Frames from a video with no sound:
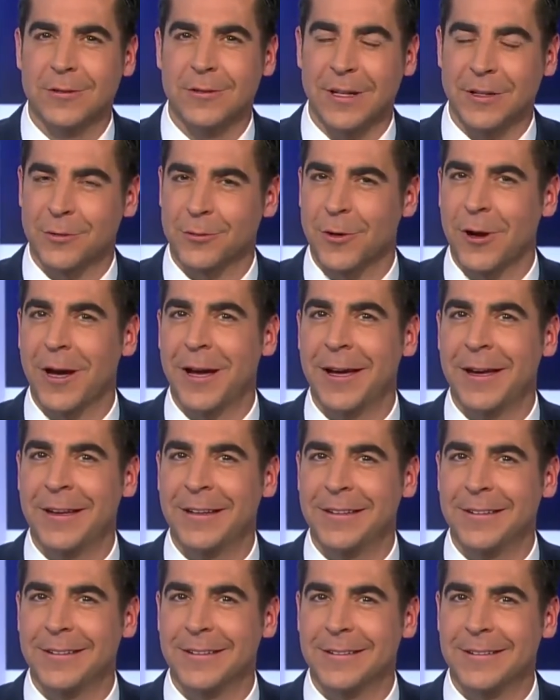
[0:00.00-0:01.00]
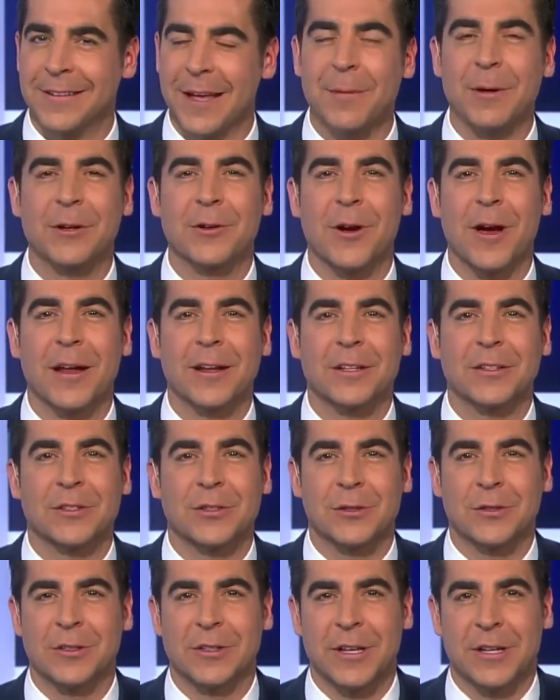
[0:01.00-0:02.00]
That's right. Democratic
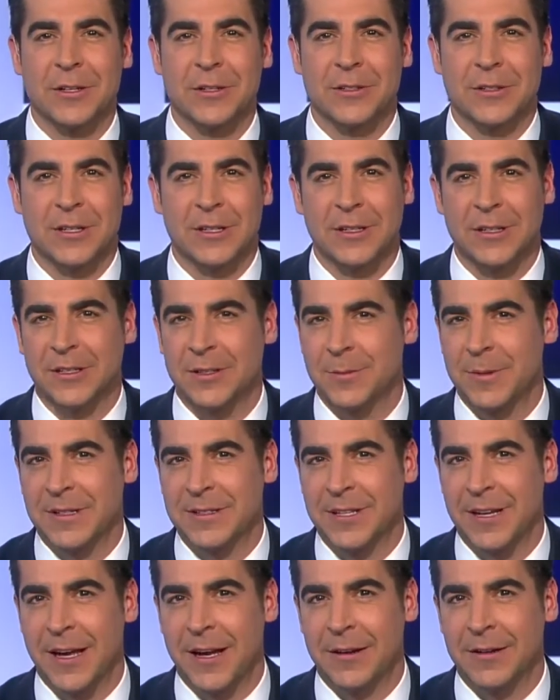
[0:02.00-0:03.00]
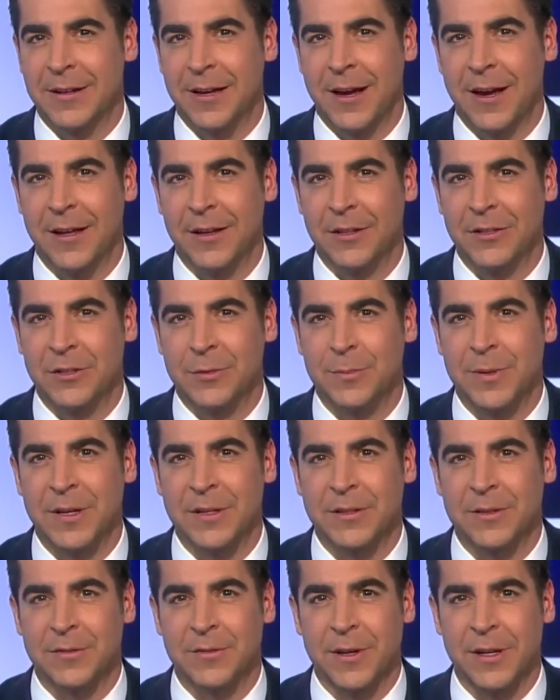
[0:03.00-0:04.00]
student leaders at Elizabethtown College in
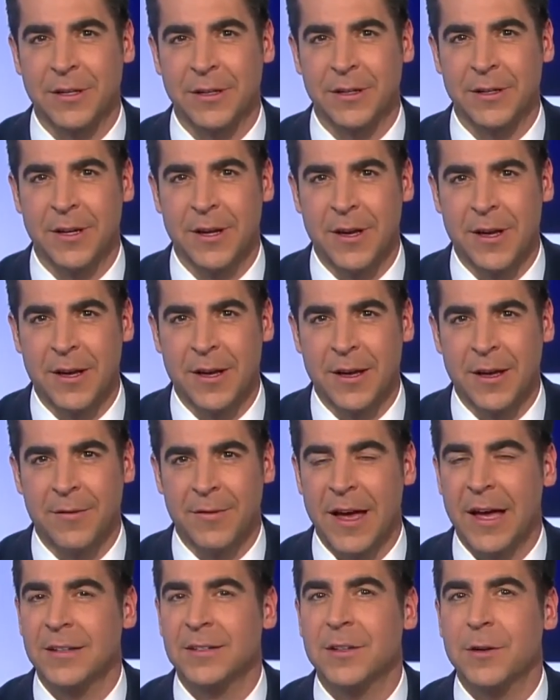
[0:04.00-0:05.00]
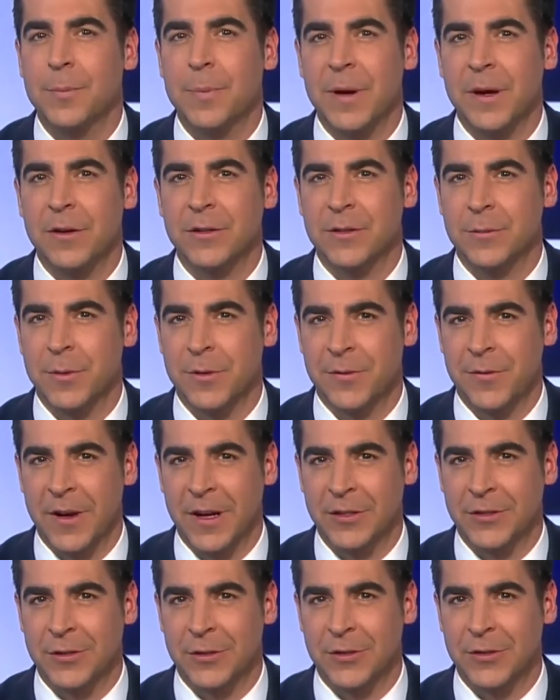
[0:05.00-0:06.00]
Pennsylvania have asked their peers and
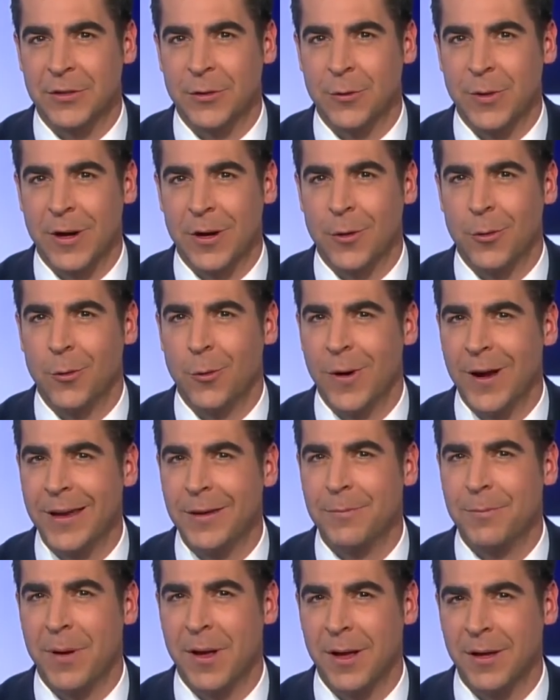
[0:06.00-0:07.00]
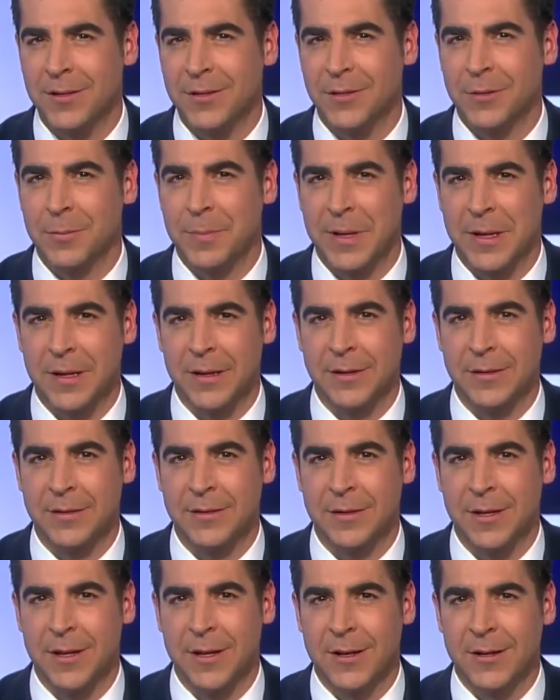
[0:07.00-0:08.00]
professors to wear white puzzle
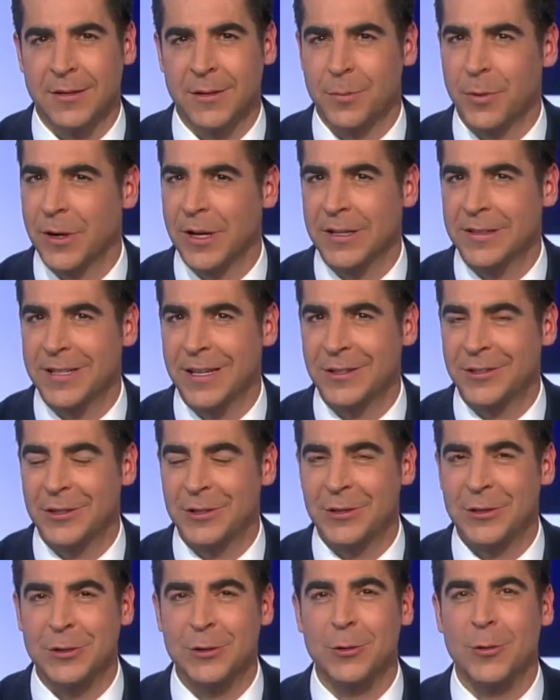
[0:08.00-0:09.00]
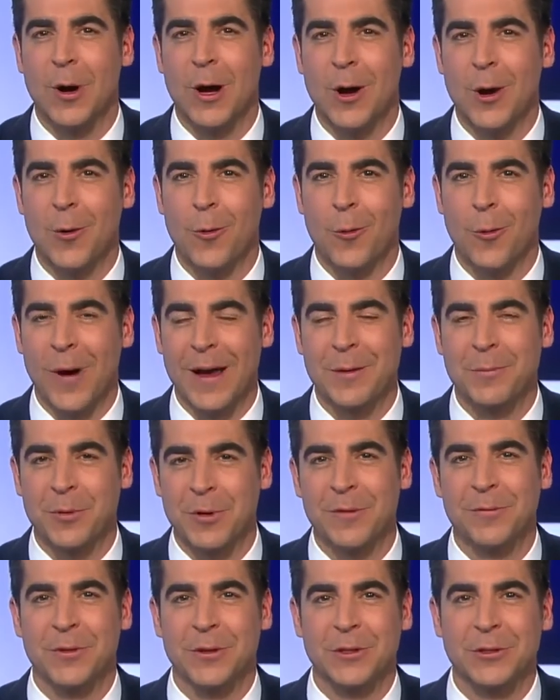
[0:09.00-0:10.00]
pins to bring attention to white
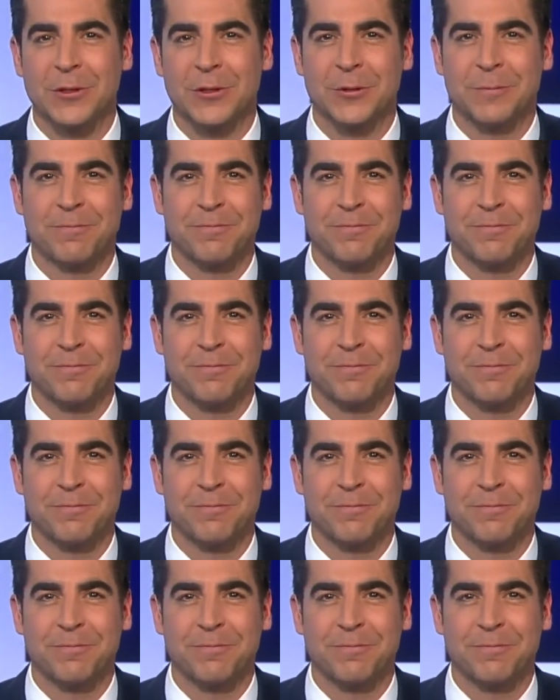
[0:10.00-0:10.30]
privilege.